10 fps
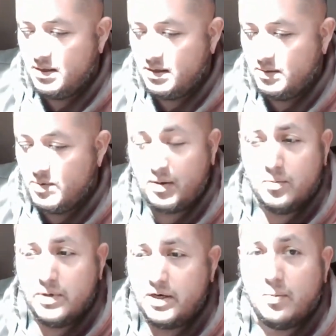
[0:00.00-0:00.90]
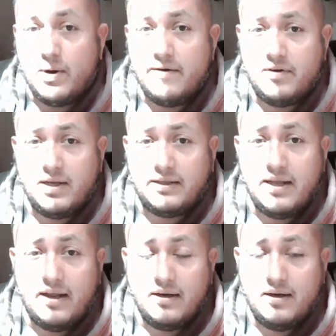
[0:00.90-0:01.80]
wood or whatever like
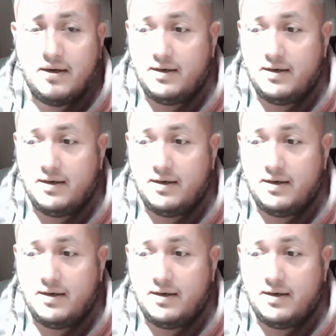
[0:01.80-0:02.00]
that,